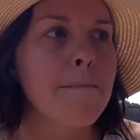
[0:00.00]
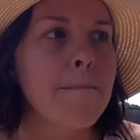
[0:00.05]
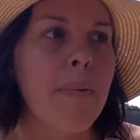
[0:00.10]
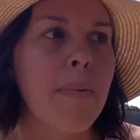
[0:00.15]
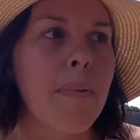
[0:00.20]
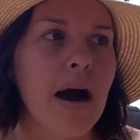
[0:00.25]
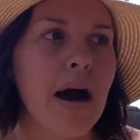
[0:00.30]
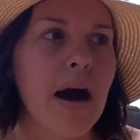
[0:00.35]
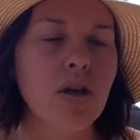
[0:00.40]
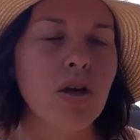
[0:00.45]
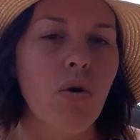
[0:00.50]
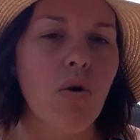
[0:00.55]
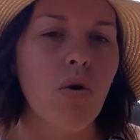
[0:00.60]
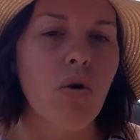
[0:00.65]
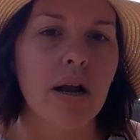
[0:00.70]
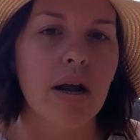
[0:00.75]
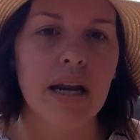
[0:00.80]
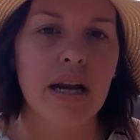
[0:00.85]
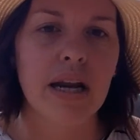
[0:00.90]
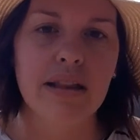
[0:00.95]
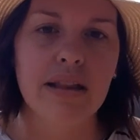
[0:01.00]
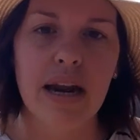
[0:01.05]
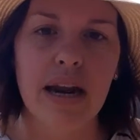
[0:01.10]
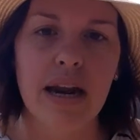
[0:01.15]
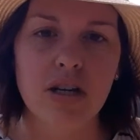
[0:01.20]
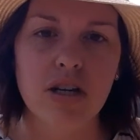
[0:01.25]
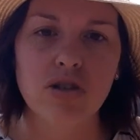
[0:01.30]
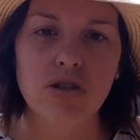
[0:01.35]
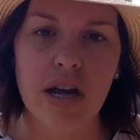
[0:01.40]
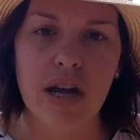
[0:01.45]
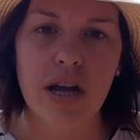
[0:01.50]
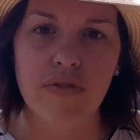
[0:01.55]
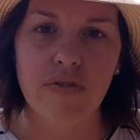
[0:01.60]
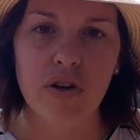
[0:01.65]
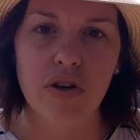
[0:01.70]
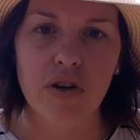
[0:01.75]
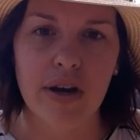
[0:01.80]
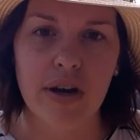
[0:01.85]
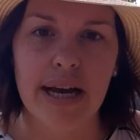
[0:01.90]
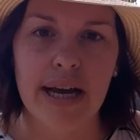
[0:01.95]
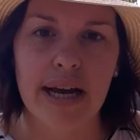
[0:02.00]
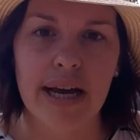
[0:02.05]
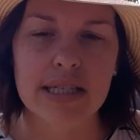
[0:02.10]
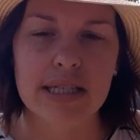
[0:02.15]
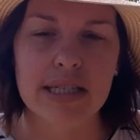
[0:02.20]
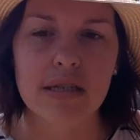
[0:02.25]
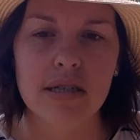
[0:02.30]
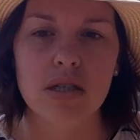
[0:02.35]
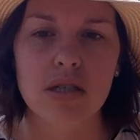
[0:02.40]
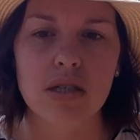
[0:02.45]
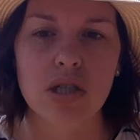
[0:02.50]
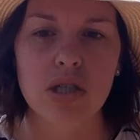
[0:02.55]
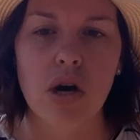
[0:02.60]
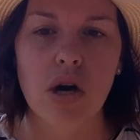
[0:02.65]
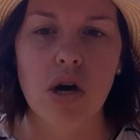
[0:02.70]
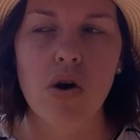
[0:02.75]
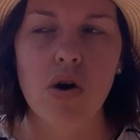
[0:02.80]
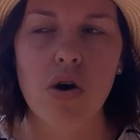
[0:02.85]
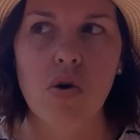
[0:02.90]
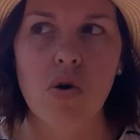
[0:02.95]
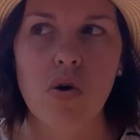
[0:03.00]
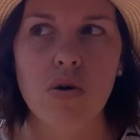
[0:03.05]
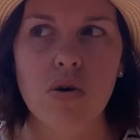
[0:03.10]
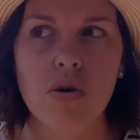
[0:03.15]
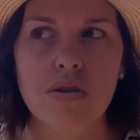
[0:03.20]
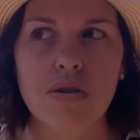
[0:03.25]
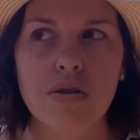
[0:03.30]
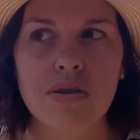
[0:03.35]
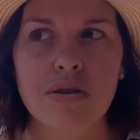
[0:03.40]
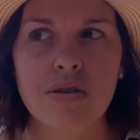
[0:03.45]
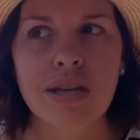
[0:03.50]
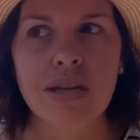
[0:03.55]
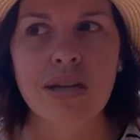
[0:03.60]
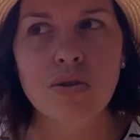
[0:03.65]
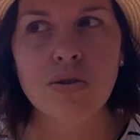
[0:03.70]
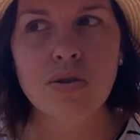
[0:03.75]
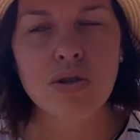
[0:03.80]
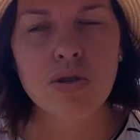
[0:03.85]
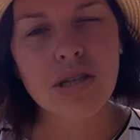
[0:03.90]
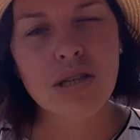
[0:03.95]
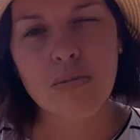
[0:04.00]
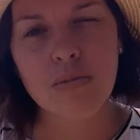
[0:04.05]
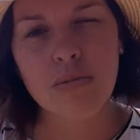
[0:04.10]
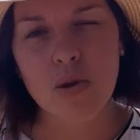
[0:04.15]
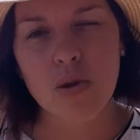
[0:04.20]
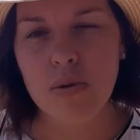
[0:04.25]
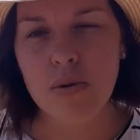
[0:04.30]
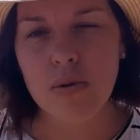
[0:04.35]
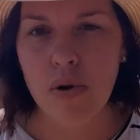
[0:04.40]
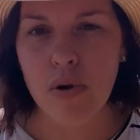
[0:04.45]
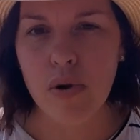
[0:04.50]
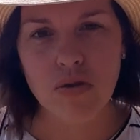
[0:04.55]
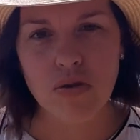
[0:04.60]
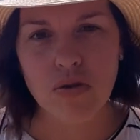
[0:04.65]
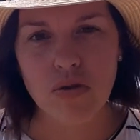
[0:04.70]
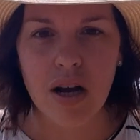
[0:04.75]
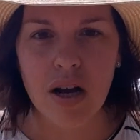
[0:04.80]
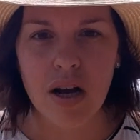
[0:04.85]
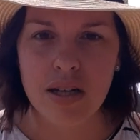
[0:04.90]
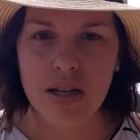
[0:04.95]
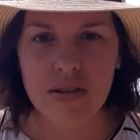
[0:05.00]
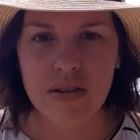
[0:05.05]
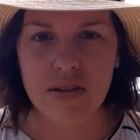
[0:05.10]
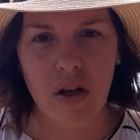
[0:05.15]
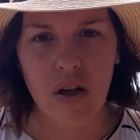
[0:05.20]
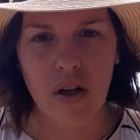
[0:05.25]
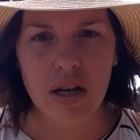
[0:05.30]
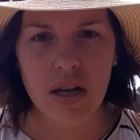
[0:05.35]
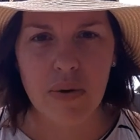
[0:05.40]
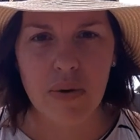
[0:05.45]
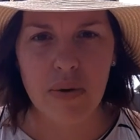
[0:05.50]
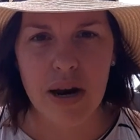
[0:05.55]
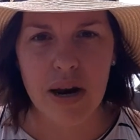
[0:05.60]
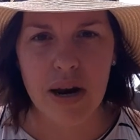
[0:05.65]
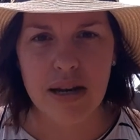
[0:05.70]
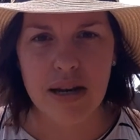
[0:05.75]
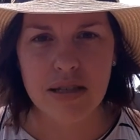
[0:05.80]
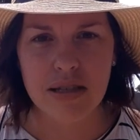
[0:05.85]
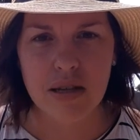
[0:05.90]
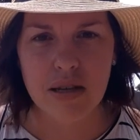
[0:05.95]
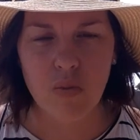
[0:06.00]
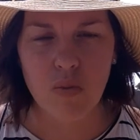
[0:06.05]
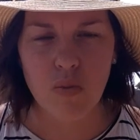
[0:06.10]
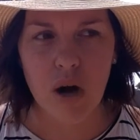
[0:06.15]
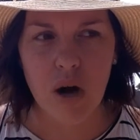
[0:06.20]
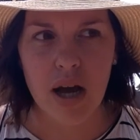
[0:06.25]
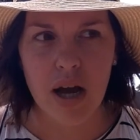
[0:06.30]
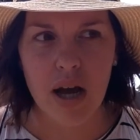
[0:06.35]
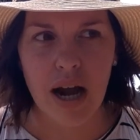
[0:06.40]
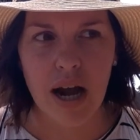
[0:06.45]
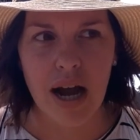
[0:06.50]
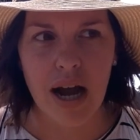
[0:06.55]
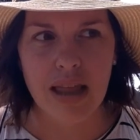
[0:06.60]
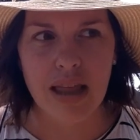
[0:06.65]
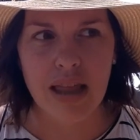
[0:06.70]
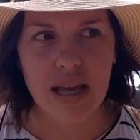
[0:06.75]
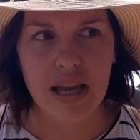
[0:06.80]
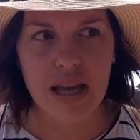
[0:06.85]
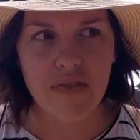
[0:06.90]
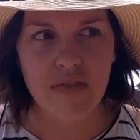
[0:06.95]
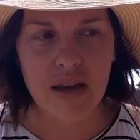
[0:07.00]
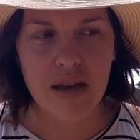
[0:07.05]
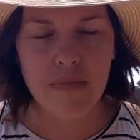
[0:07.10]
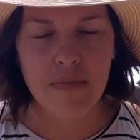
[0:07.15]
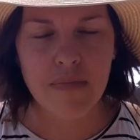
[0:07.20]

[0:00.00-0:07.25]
but you are getting that extra day for your guests. So those are some of the pros and cons of holiday weddings and what I think of them.